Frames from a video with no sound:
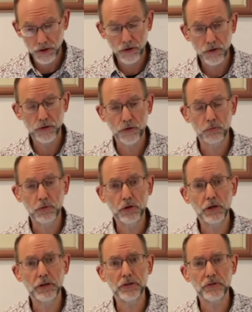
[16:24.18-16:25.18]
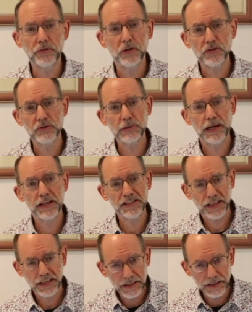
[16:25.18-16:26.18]
The Word is not about
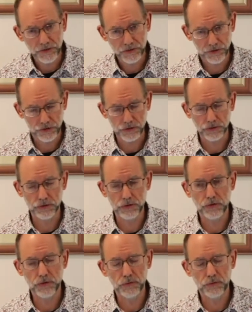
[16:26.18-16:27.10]
telling us the truth.